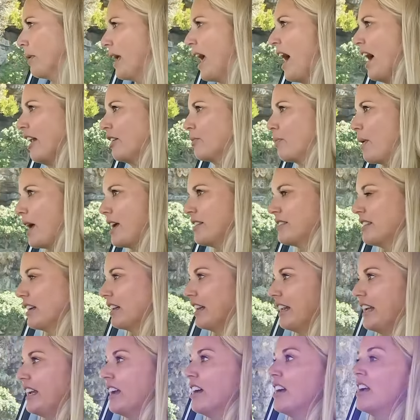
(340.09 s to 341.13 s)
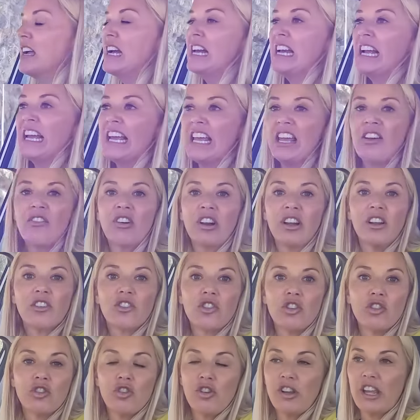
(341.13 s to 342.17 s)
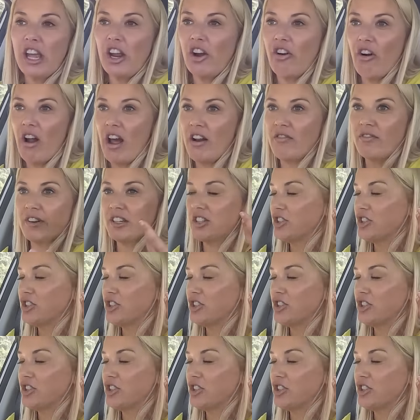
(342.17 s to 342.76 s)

to be at, basically. Even a Suzuki Grand